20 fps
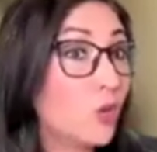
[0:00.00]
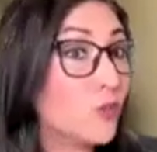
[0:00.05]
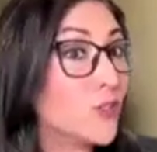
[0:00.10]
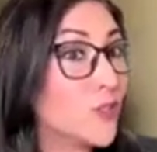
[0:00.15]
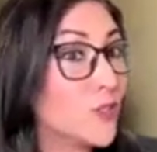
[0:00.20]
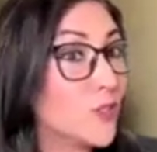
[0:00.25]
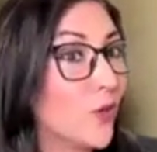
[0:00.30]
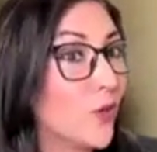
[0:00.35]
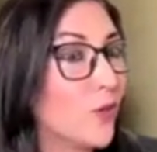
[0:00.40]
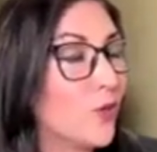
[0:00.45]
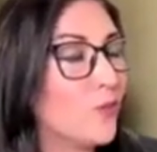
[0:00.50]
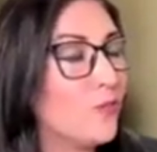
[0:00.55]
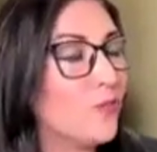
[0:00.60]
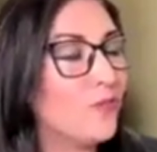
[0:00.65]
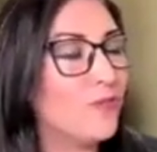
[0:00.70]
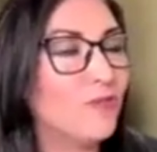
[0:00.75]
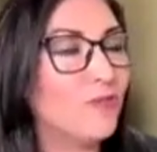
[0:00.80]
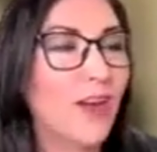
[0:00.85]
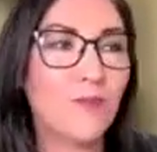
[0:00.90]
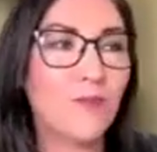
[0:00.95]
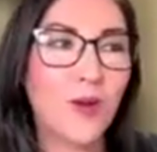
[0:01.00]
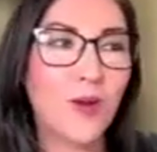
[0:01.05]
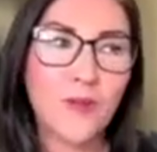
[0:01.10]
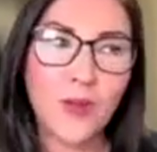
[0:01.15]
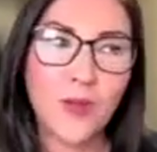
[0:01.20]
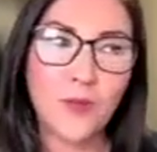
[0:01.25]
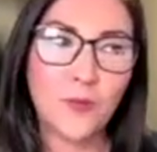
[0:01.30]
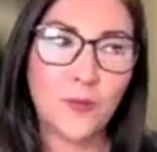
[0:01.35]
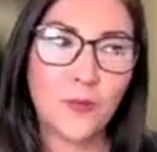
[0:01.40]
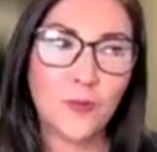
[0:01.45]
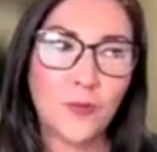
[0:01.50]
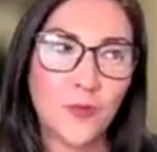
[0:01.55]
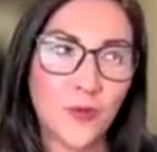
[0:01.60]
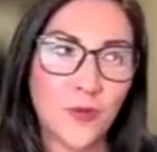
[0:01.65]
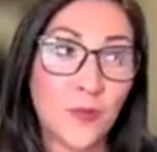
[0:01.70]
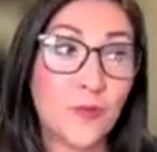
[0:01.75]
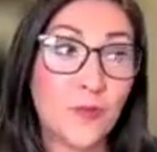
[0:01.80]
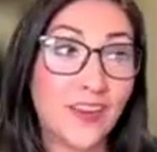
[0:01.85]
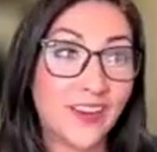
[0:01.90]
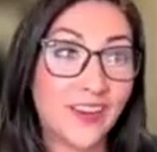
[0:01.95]
so my mom had a rule with
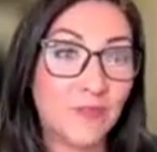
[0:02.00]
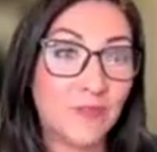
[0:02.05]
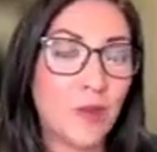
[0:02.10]
me.